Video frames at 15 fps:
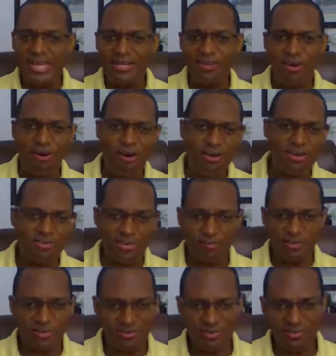and
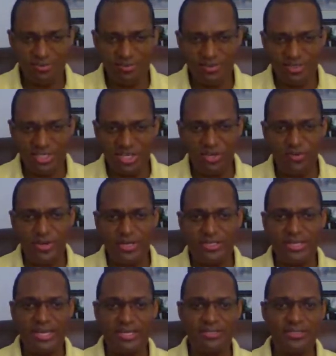honorable.
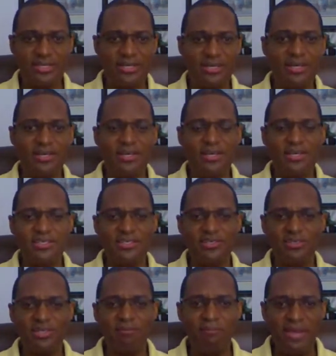
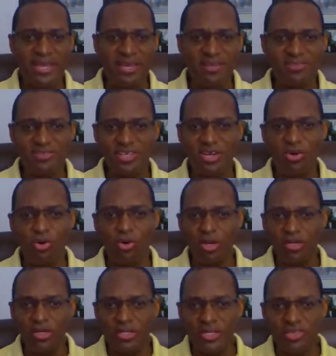The mayors that
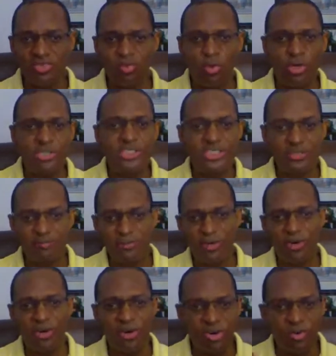go his worship
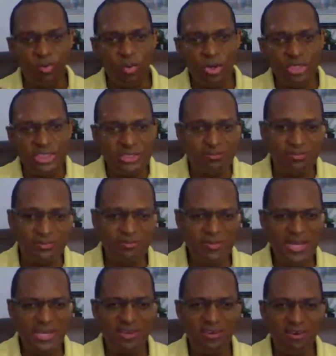or her worship. Oh
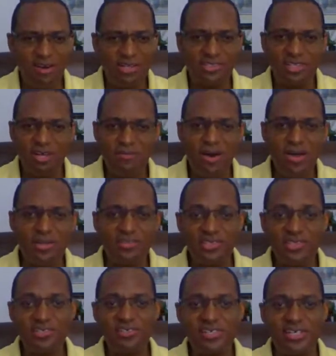my gosh, come on,
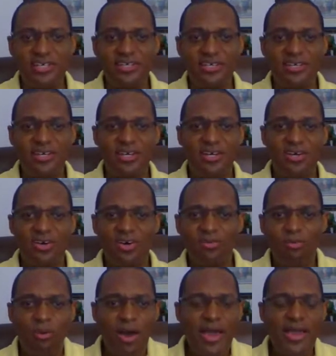seriously.
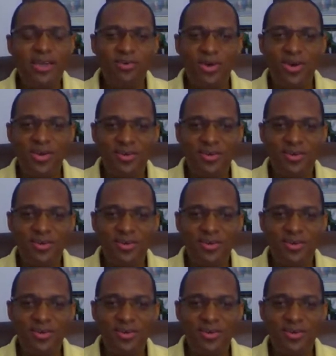Why